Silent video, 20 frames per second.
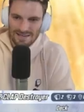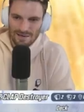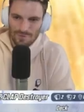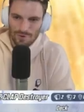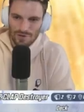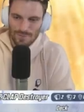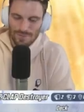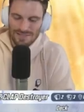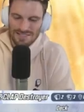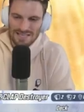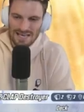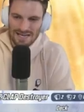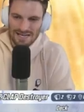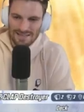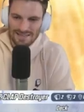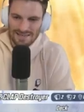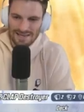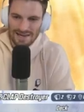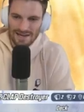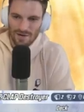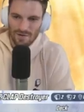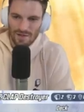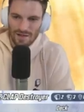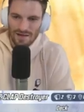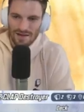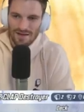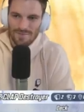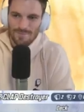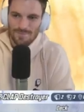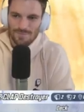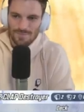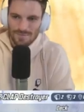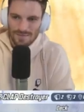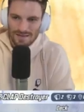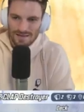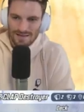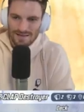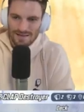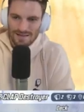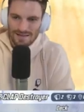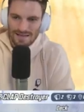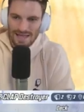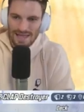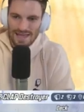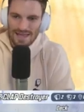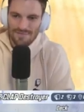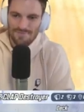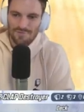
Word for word: took down me in the middle lane, which